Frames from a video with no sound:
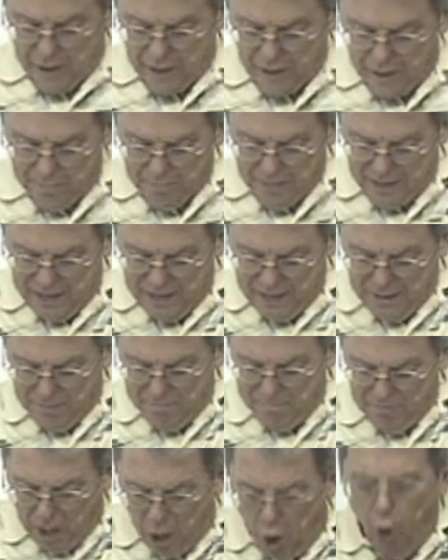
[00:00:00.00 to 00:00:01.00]
he made a
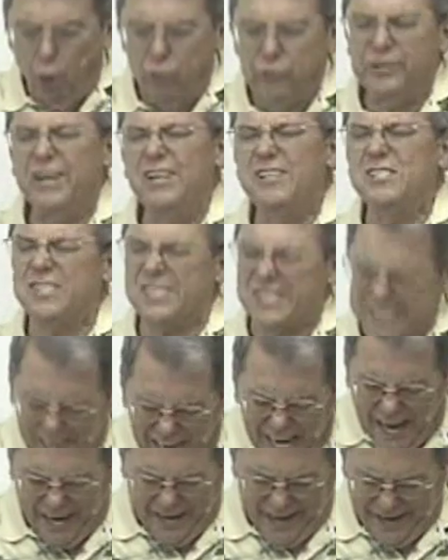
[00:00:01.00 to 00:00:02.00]
molten
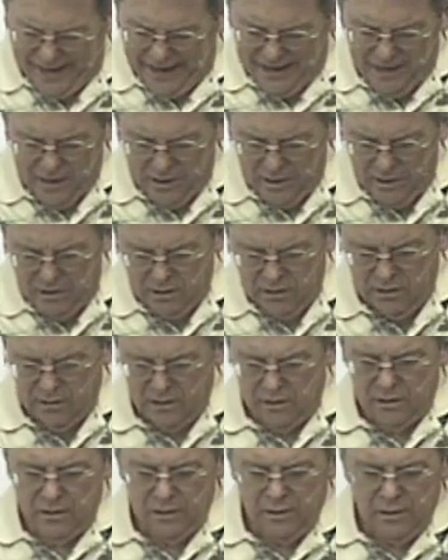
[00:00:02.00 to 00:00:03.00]
sea.
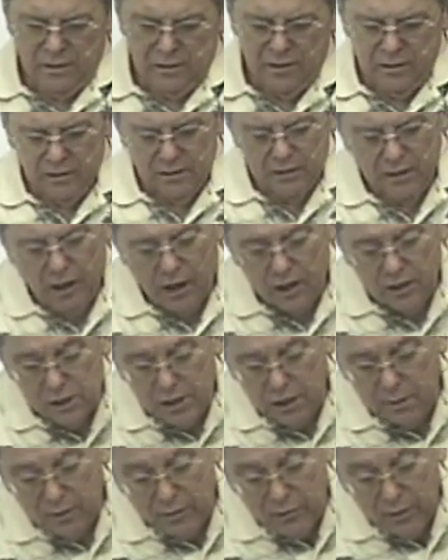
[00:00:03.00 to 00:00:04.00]
Gosh,
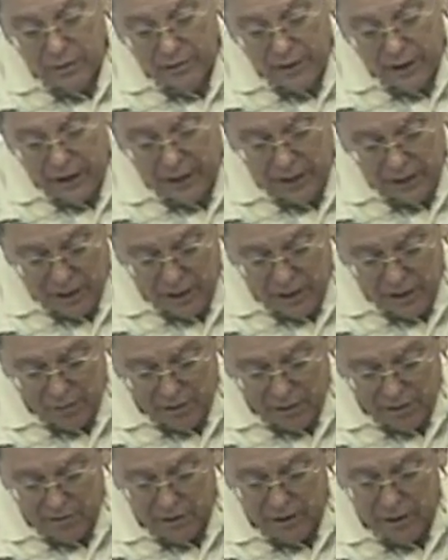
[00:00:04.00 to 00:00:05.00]
let me read that again in
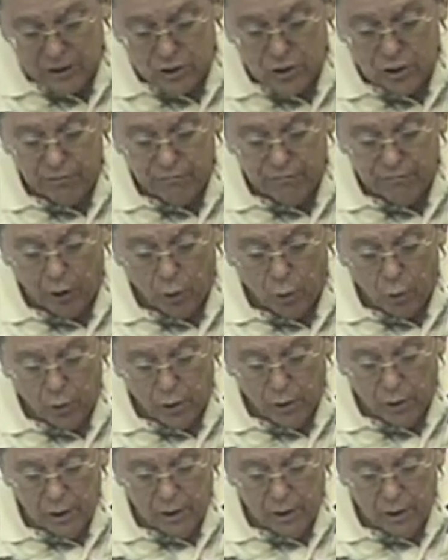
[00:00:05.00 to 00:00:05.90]
Revelation 4.